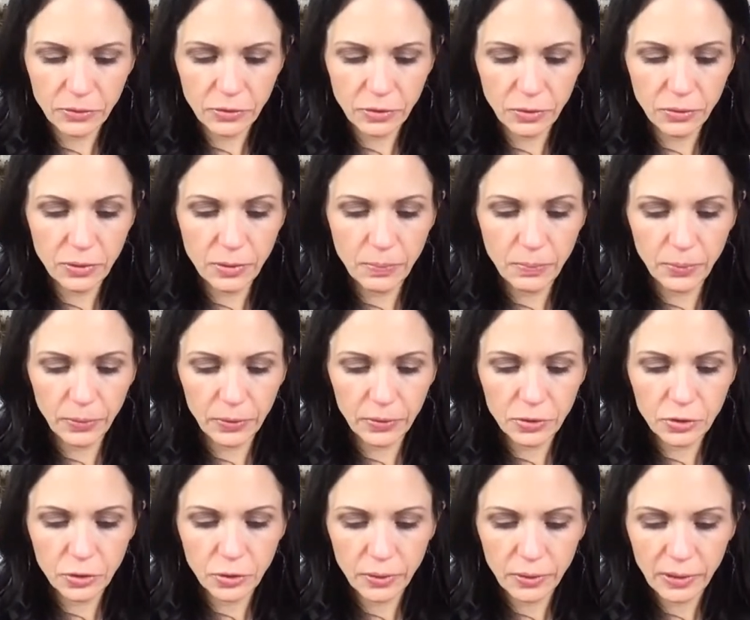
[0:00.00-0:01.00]
So the
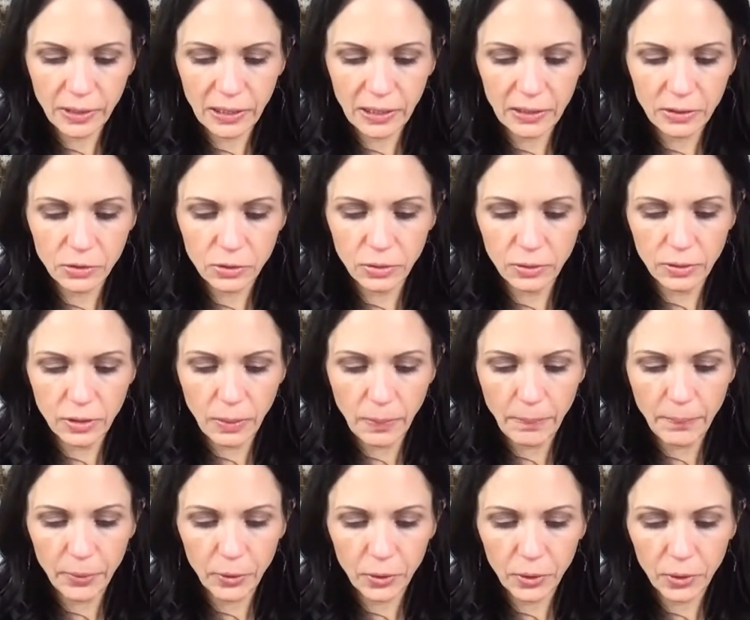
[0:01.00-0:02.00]
bird tree, the
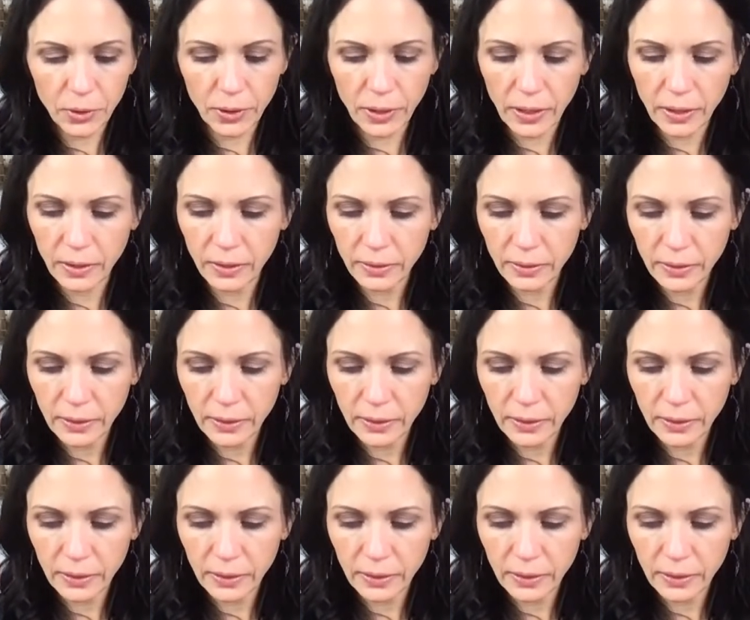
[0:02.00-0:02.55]
bird